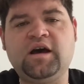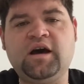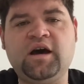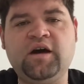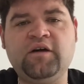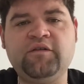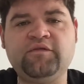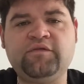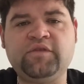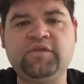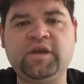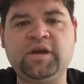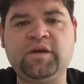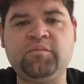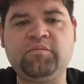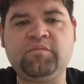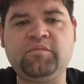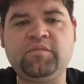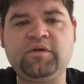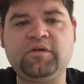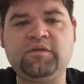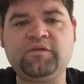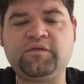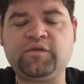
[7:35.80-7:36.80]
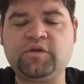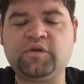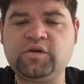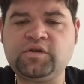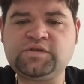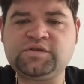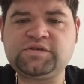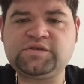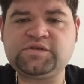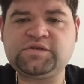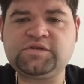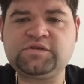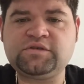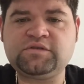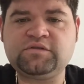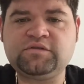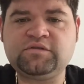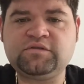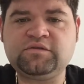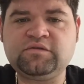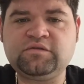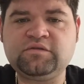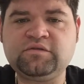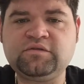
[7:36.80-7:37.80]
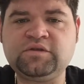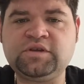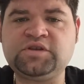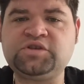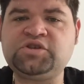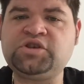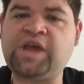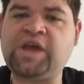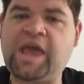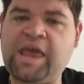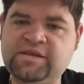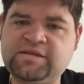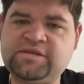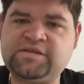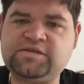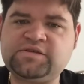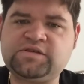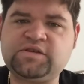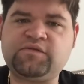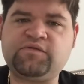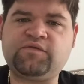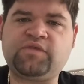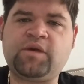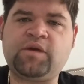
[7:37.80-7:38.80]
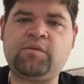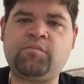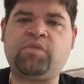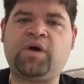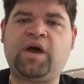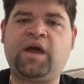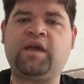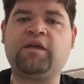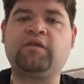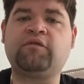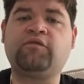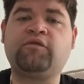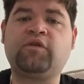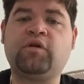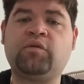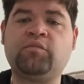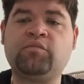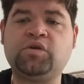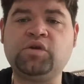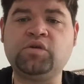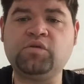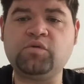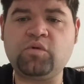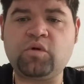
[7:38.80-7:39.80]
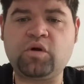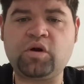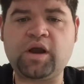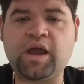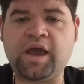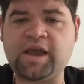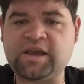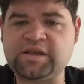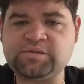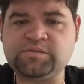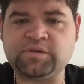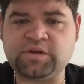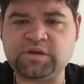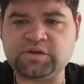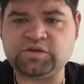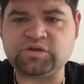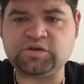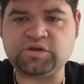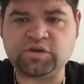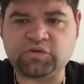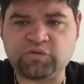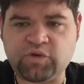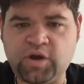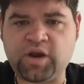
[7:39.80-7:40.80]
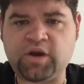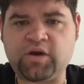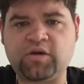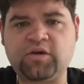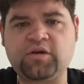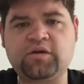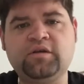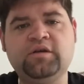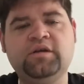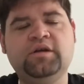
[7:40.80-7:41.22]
of them first, the chances of them buying from you are exponentially greater.